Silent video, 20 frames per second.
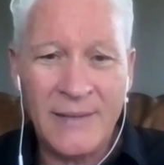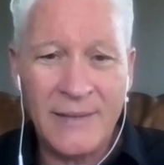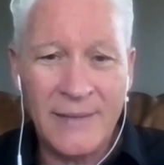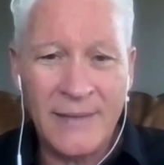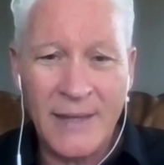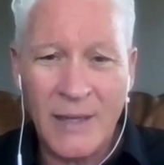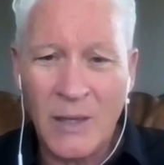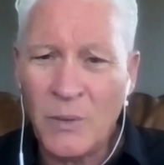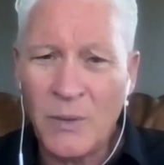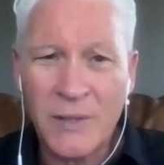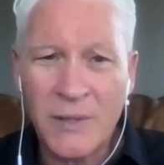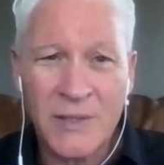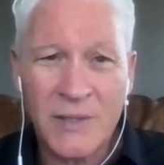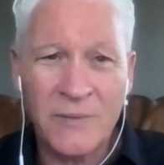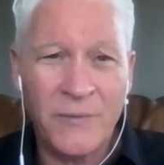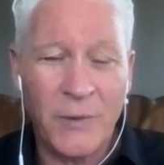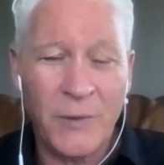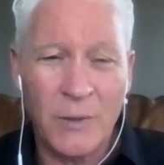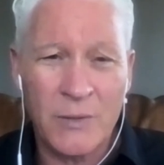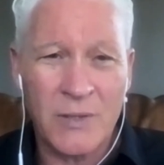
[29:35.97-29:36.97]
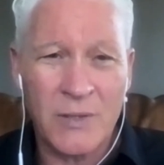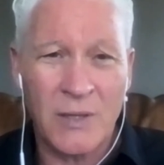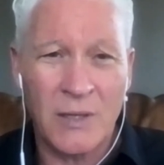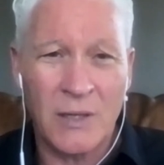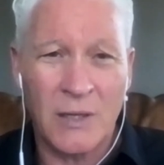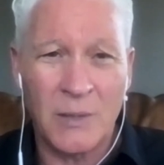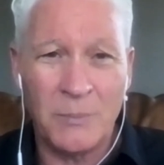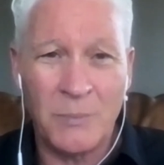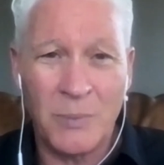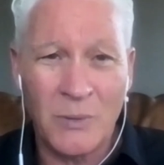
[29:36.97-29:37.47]
there were some folks on
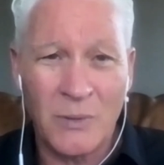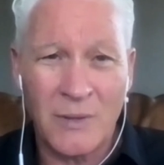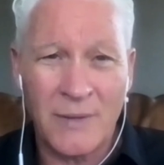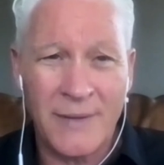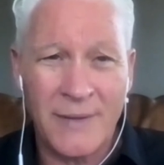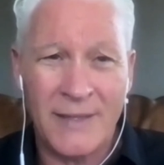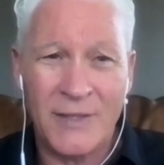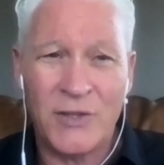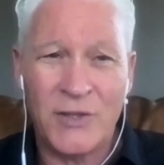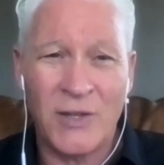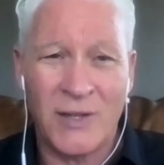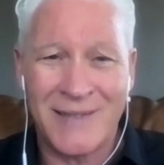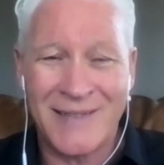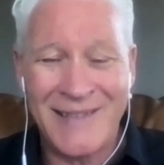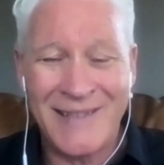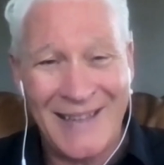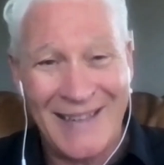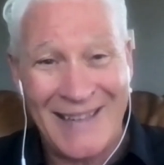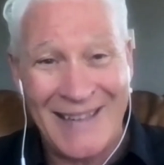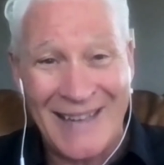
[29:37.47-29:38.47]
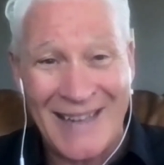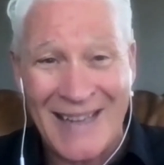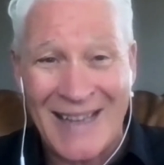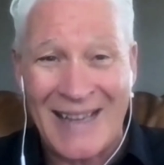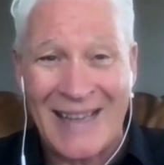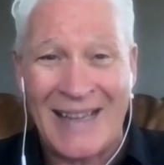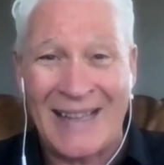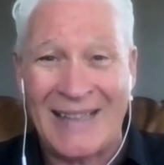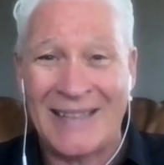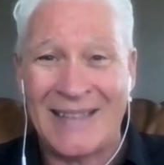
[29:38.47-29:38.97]
our board that just did
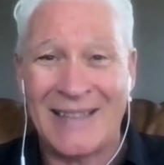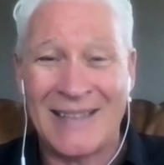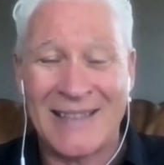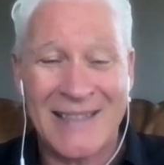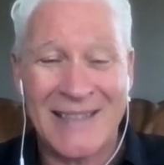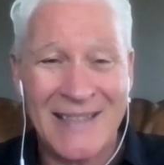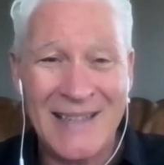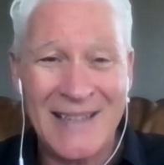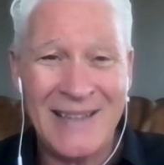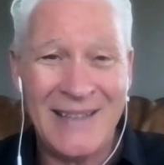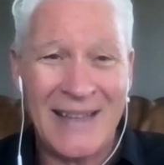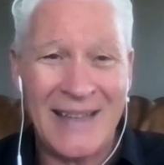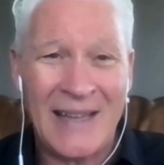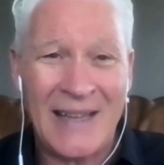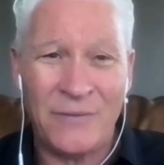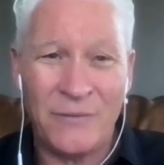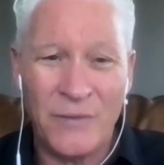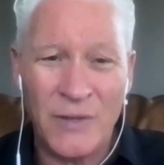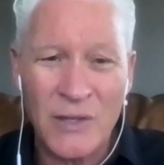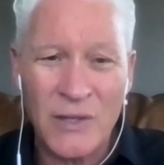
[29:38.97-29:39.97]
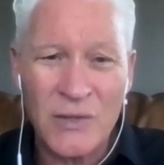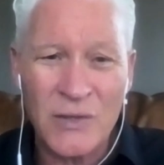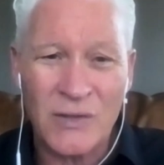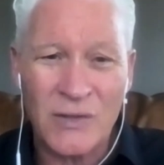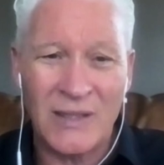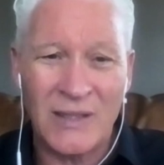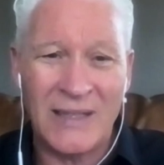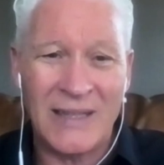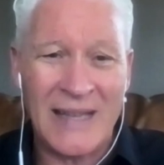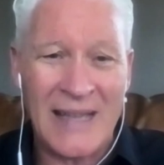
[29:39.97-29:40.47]
not see that
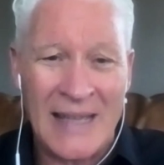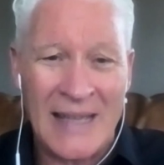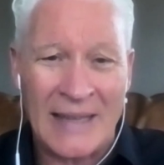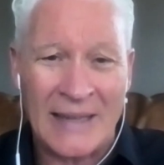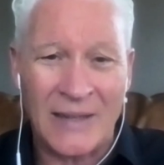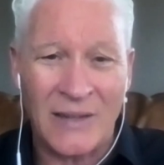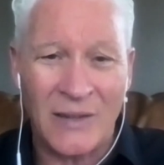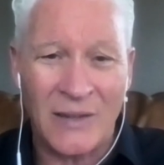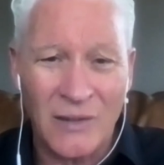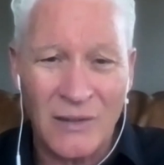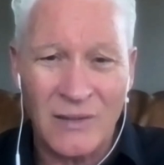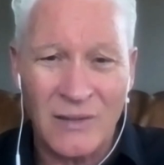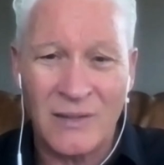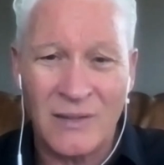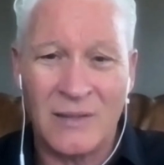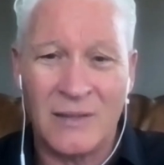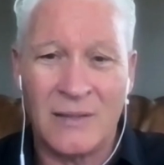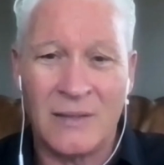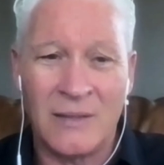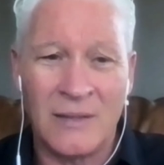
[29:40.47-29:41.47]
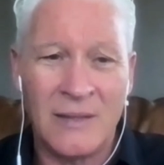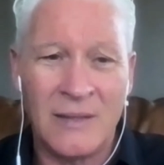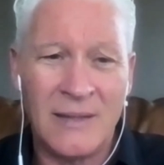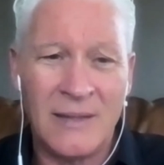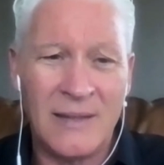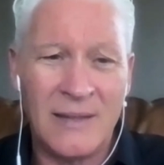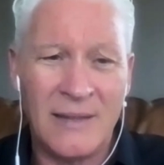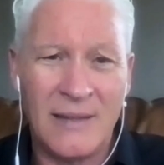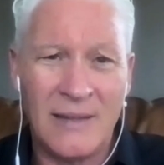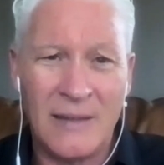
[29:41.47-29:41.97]
vision at all.
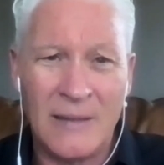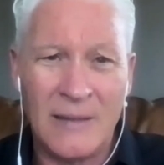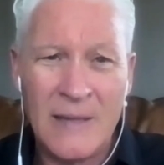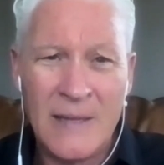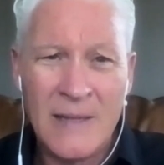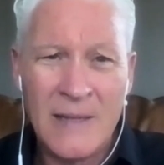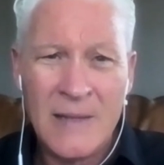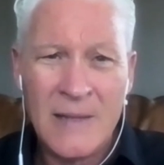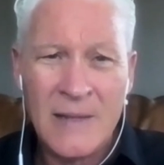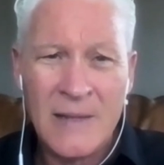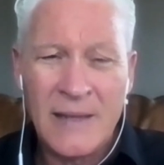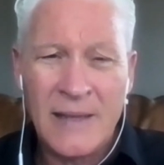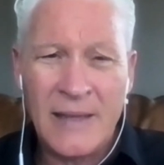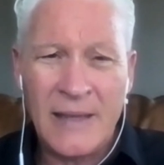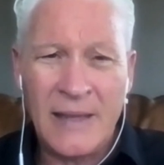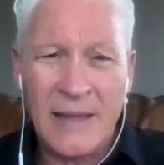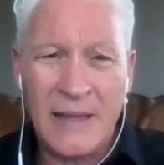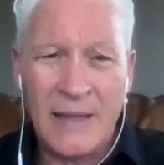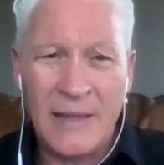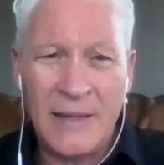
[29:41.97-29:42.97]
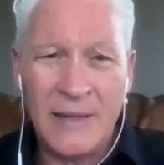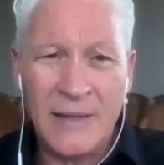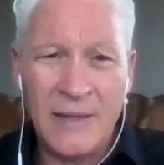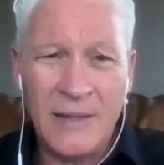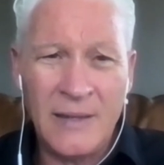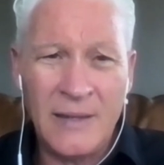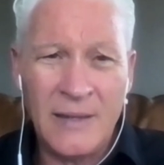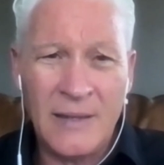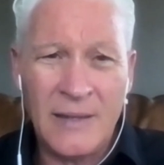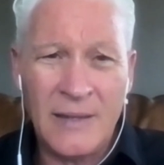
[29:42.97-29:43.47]

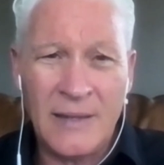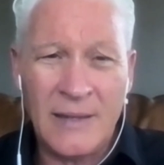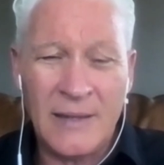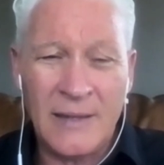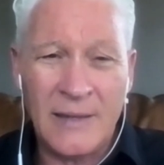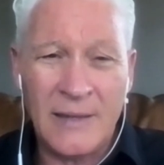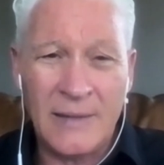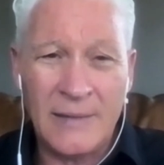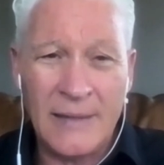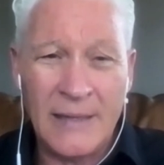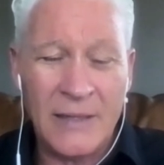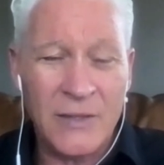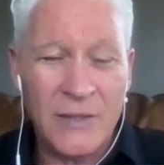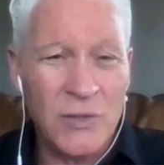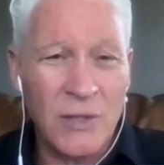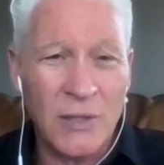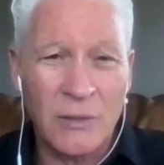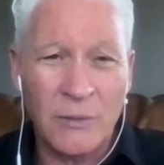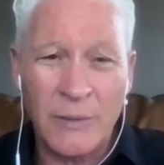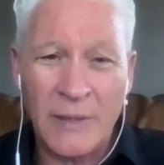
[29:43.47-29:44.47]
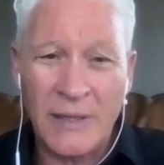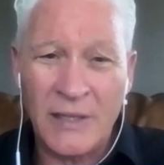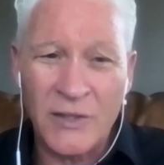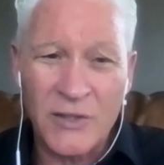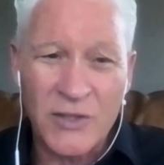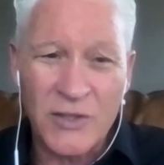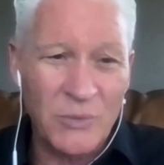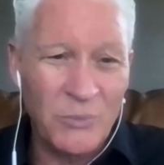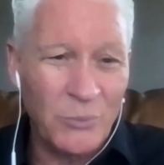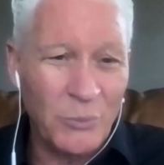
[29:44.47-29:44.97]
And it
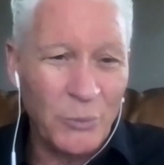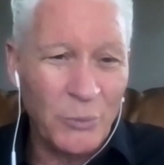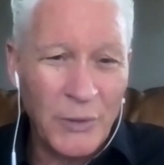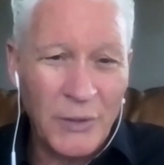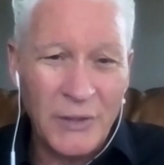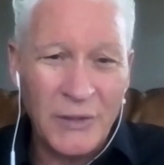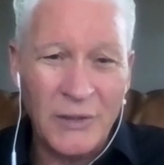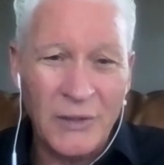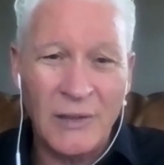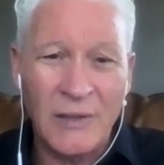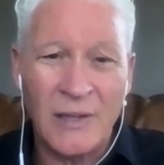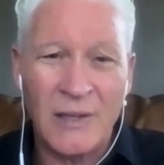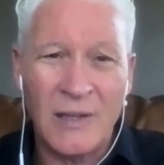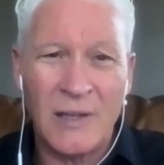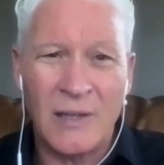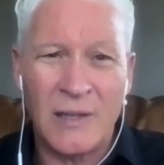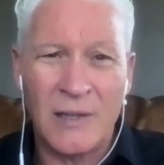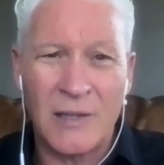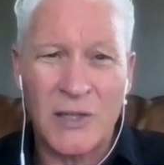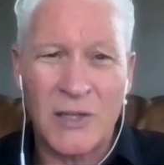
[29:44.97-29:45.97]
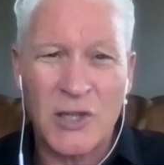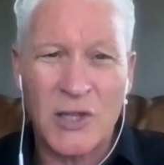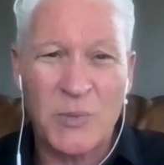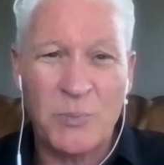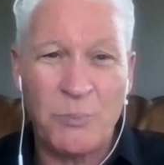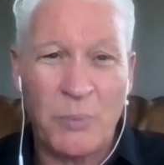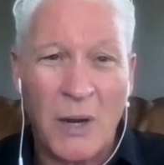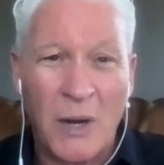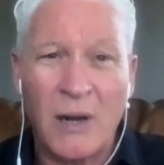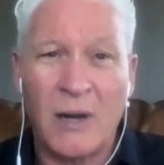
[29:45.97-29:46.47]
generated some real
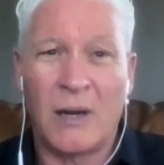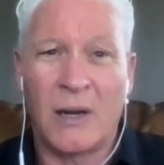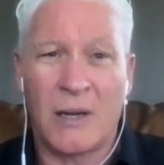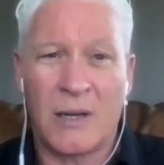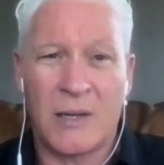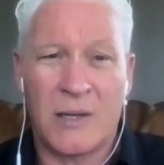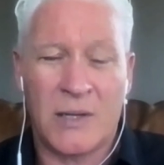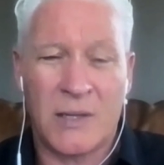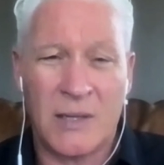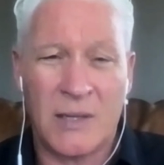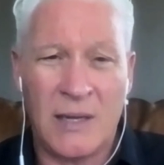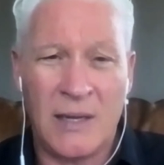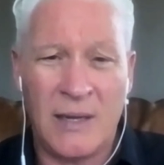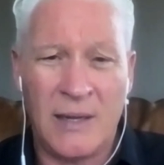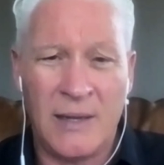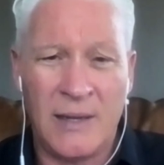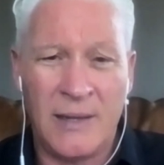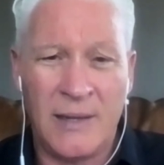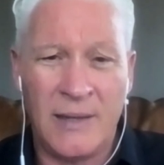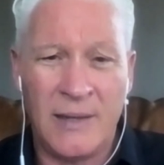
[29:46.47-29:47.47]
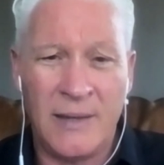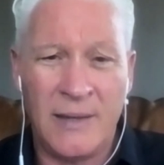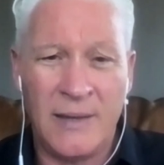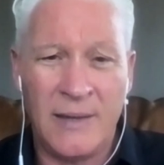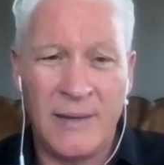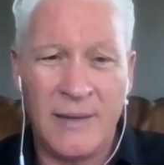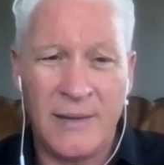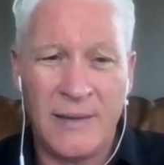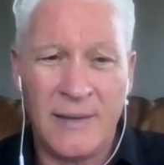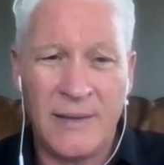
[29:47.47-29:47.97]
sparks.
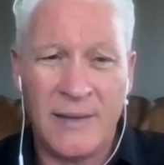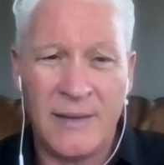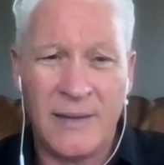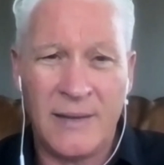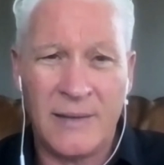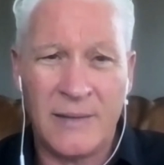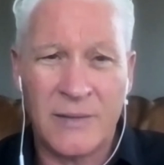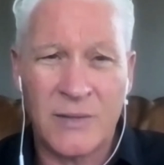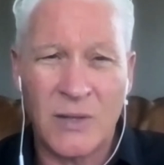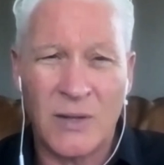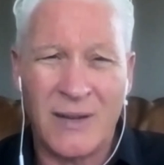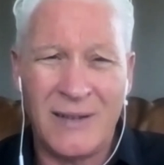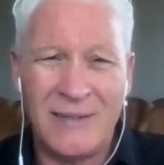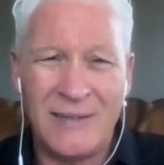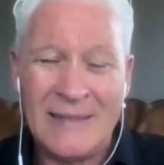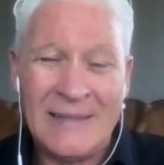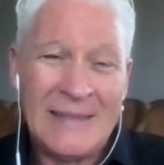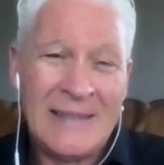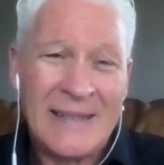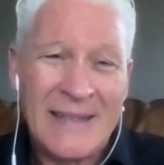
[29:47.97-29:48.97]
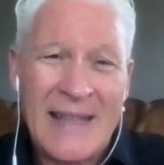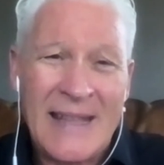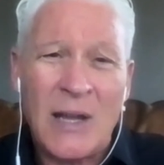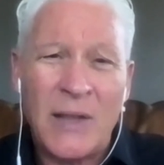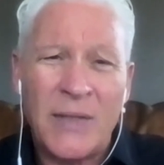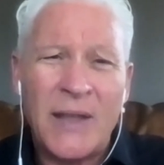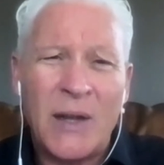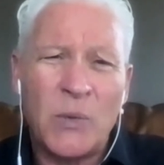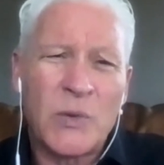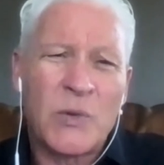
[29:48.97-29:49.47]
And so
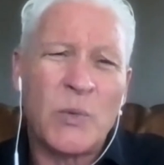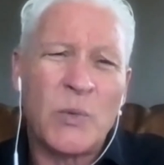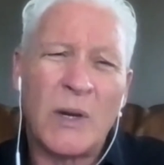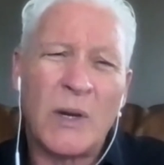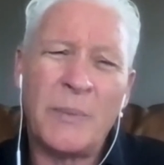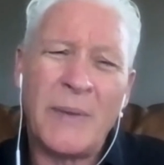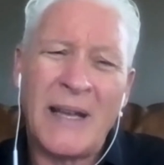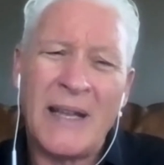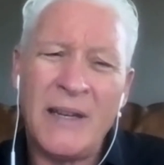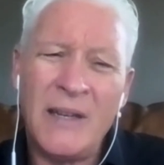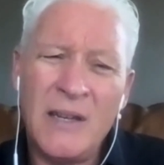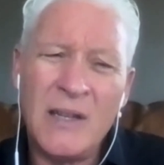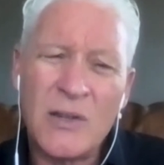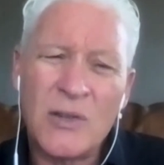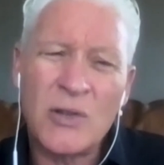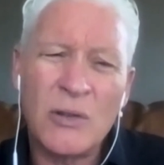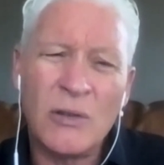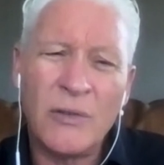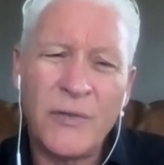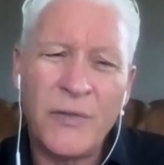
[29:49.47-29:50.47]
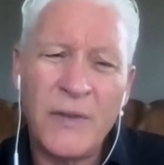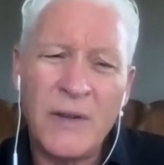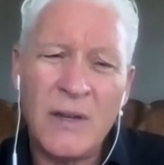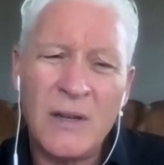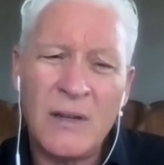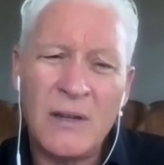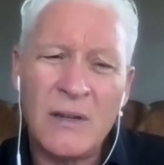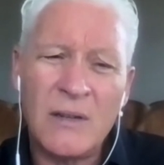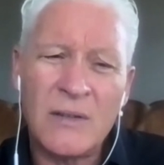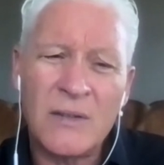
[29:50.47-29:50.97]
that was one of my initial
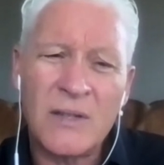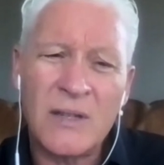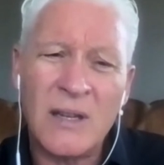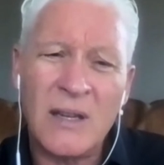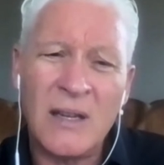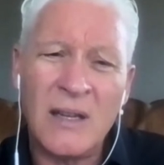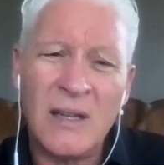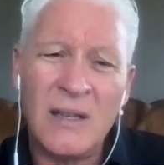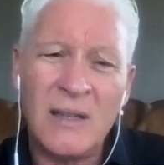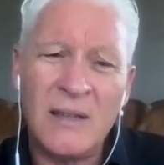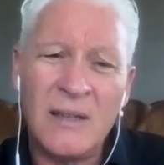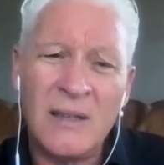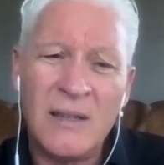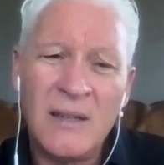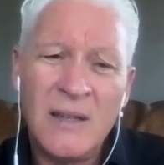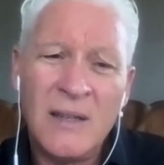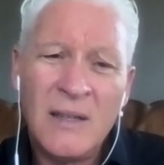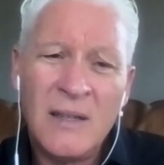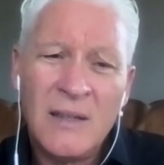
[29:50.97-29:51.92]
fears. And